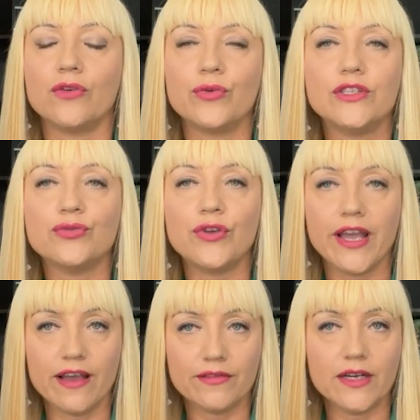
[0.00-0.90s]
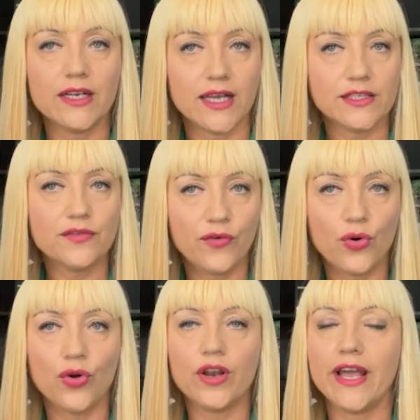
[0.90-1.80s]
we do have a nice
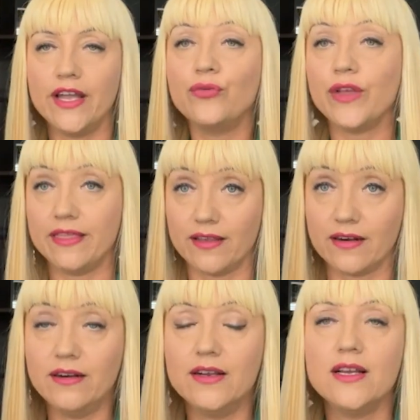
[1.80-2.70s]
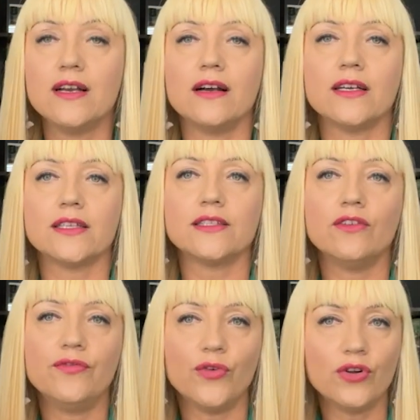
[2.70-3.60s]
fall and winter.
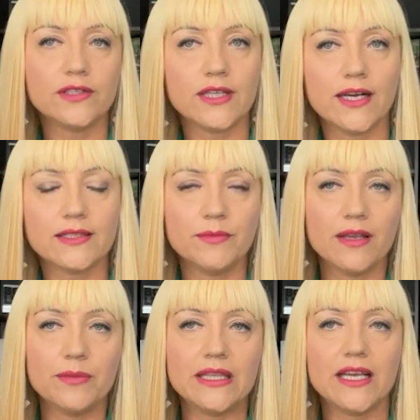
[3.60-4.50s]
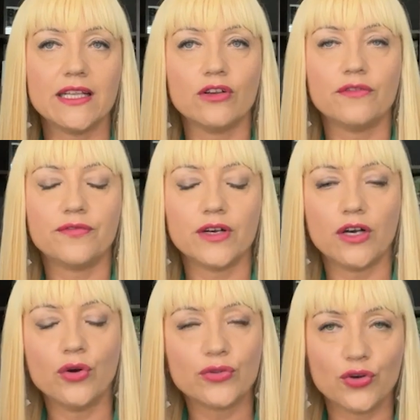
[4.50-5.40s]
So fall starts maybe the end of
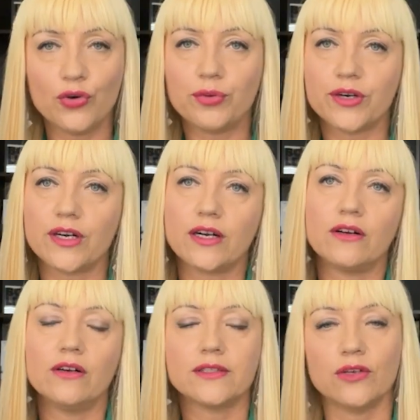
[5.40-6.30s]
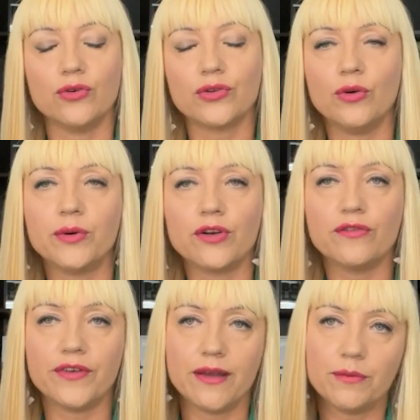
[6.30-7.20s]
October. So October,
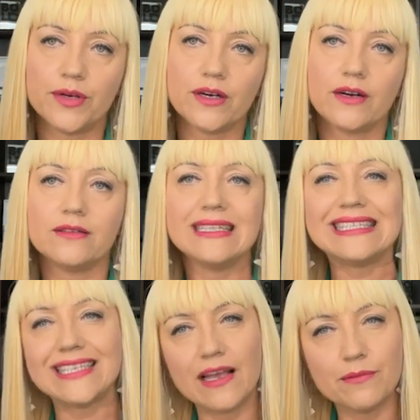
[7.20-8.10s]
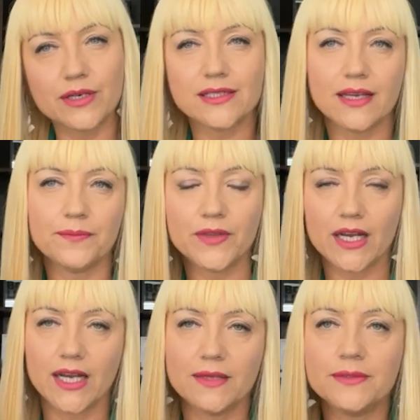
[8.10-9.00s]
November, December
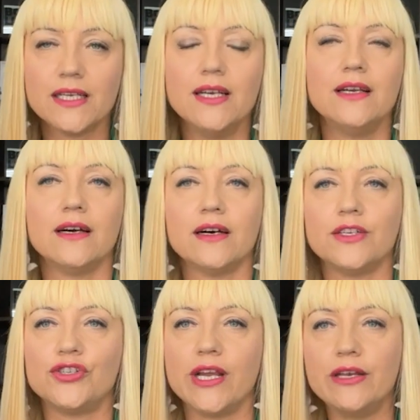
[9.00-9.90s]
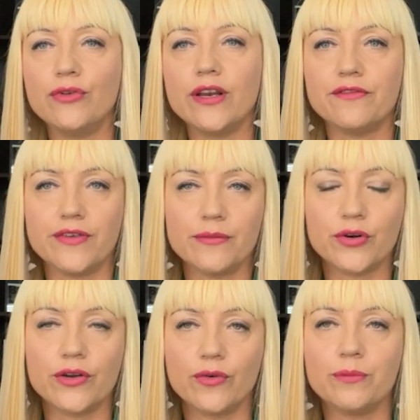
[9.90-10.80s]
sometimes. January and
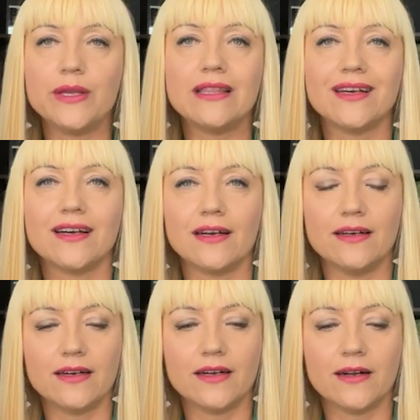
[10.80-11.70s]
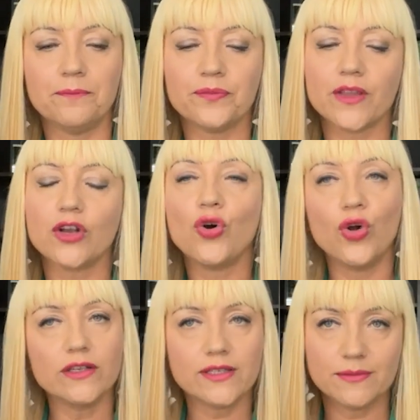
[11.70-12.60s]
February will be the
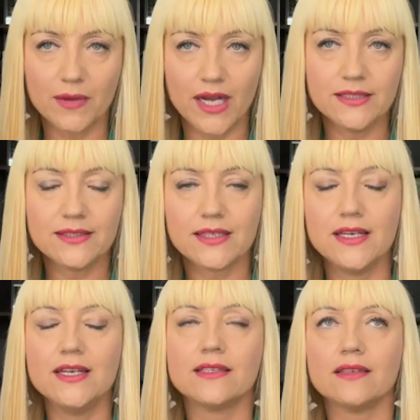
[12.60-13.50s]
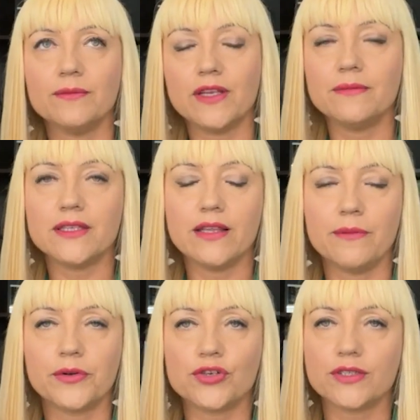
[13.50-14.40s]
coldest months. Sometimes the
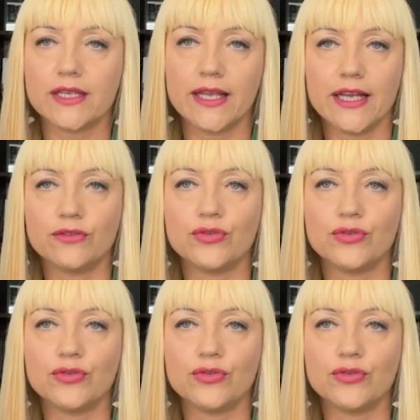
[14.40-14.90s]
temperatures can get to